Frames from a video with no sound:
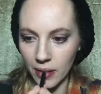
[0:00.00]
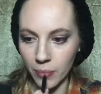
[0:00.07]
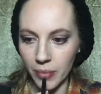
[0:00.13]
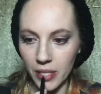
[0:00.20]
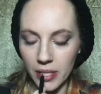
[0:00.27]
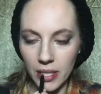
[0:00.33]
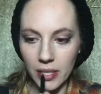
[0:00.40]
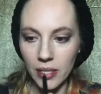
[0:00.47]

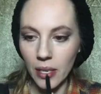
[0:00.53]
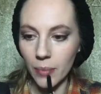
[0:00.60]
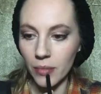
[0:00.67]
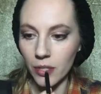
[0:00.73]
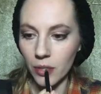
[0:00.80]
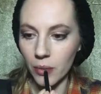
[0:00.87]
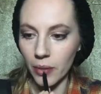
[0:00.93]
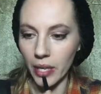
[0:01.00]
But since I'm
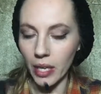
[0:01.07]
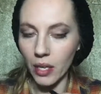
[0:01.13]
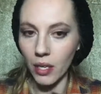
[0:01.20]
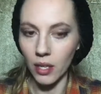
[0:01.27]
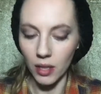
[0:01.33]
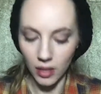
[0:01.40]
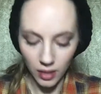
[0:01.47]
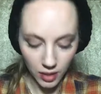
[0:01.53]

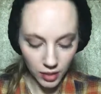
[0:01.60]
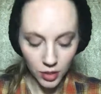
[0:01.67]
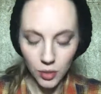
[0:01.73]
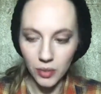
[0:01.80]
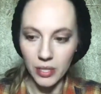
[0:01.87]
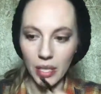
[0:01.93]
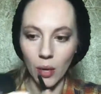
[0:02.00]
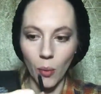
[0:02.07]

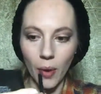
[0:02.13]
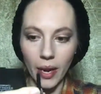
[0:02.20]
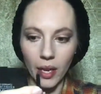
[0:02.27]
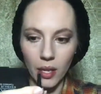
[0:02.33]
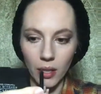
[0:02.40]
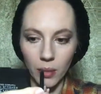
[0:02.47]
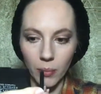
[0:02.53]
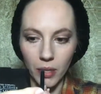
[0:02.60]
using white
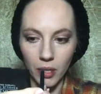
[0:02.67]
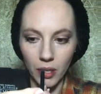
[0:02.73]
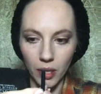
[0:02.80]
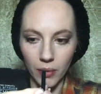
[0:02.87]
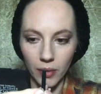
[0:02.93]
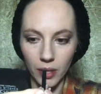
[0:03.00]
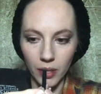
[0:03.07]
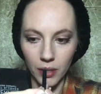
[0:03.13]
in the middle, I don't
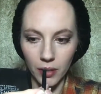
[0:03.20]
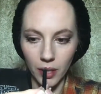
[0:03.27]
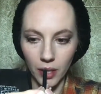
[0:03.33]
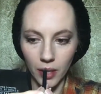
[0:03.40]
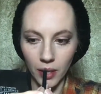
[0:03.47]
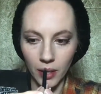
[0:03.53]
want to do that.